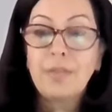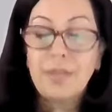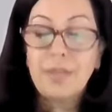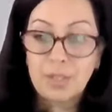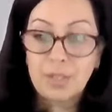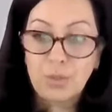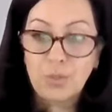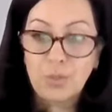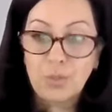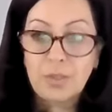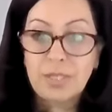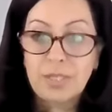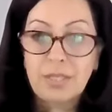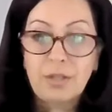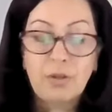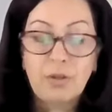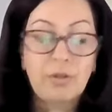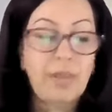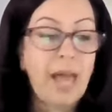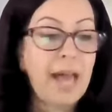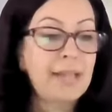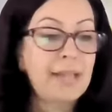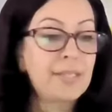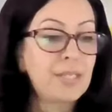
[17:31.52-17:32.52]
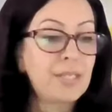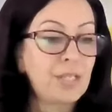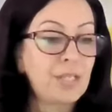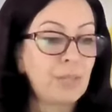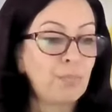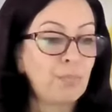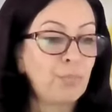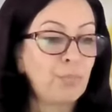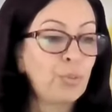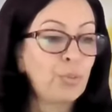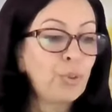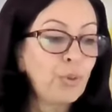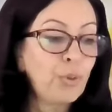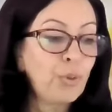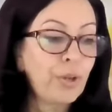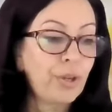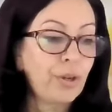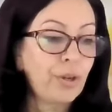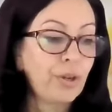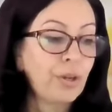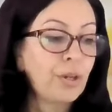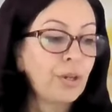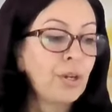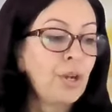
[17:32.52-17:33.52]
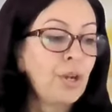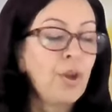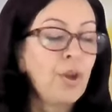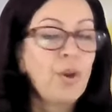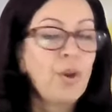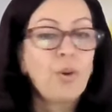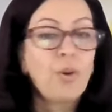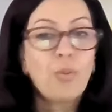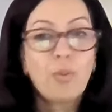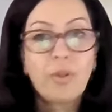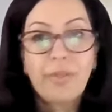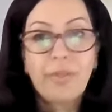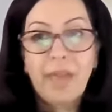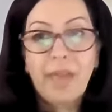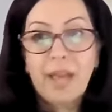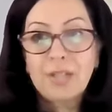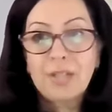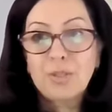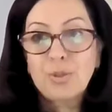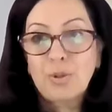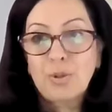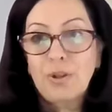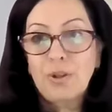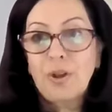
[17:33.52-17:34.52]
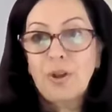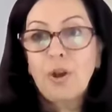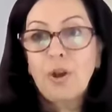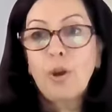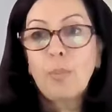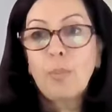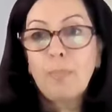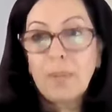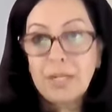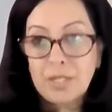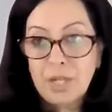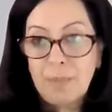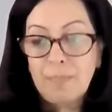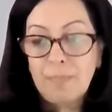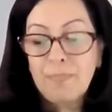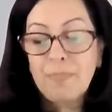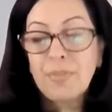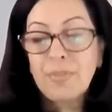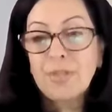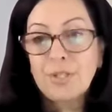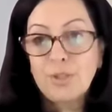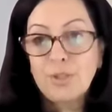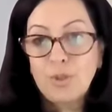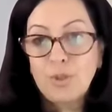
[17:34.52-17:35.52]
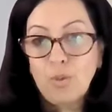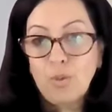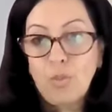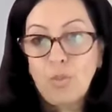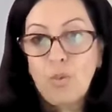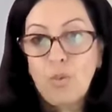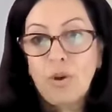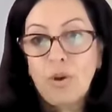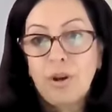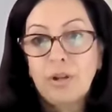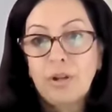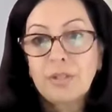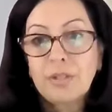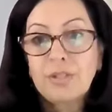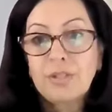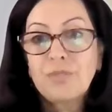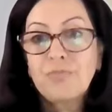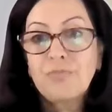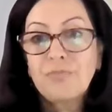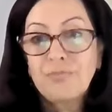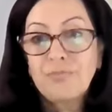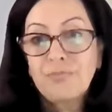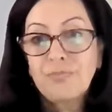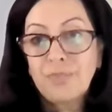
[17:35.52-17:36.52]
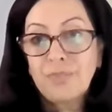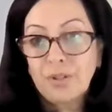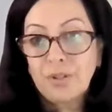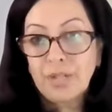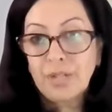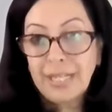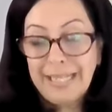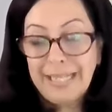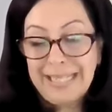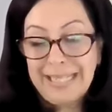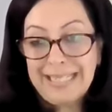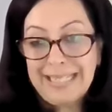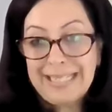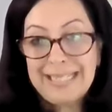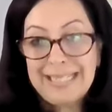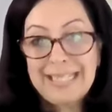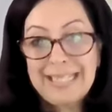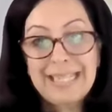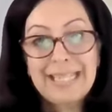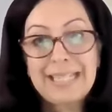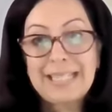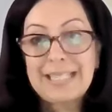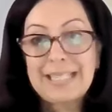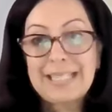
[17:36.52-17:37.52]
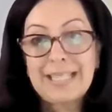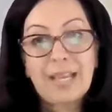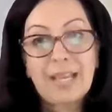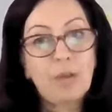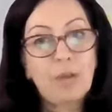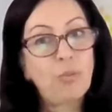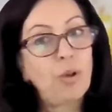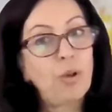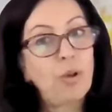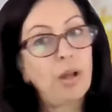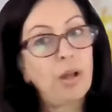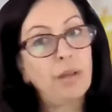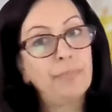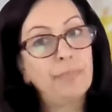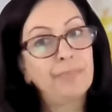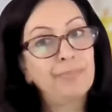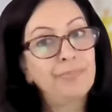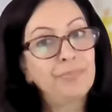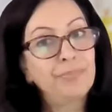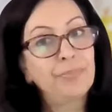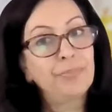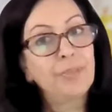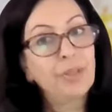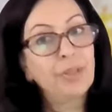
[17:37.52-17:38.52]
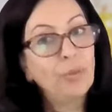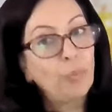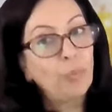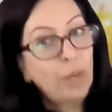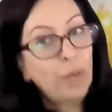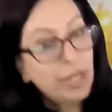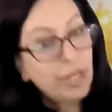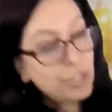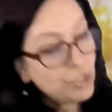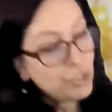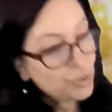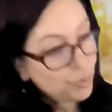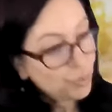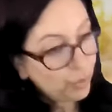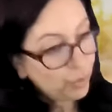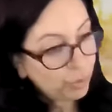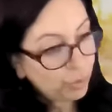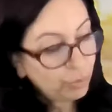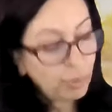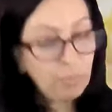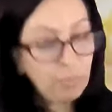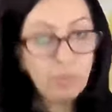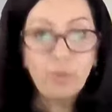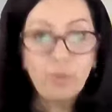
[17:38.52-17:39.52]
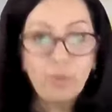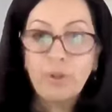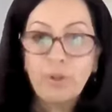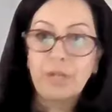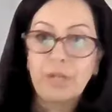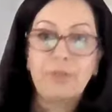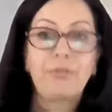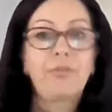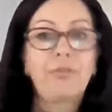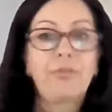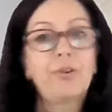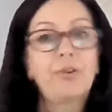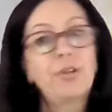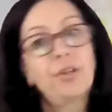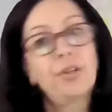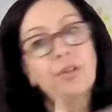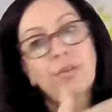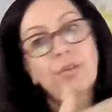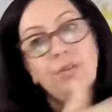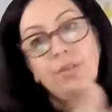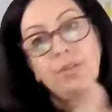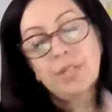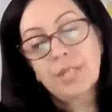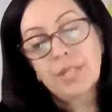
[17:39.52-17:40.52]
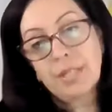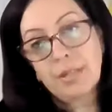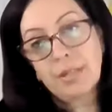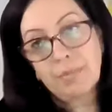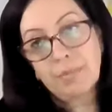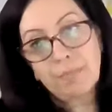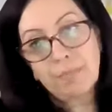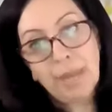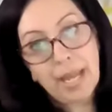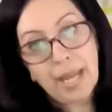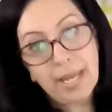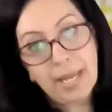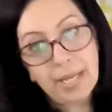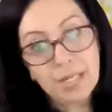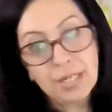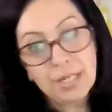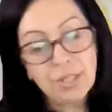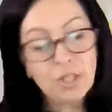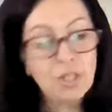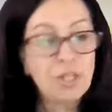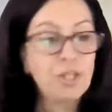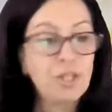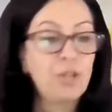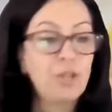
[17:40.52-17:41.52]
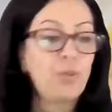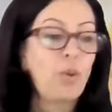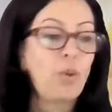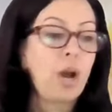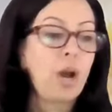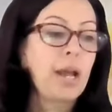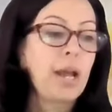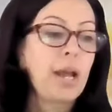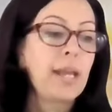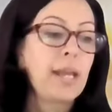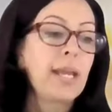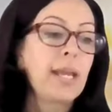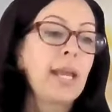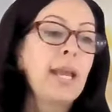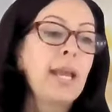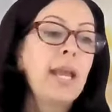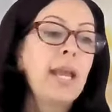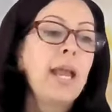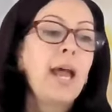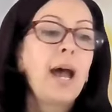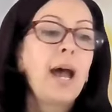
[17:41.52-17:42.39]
this was their last employer. Well, that sort of opened up the door for EDD to say, well, wages weren't reported for you. You didn't pay into UI,